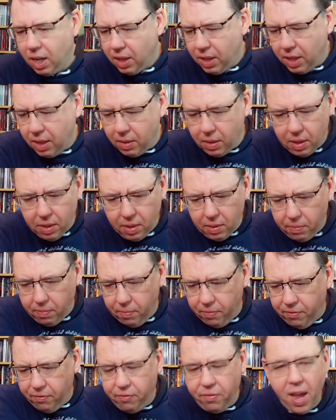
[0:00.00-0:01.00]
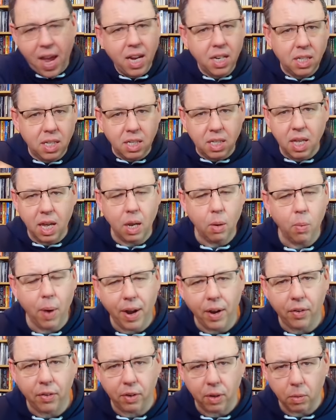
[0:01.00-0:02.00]
The phases that he
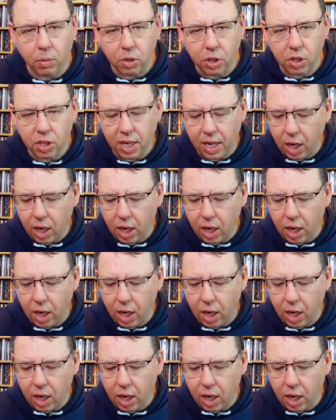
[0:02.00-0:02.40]
went through were just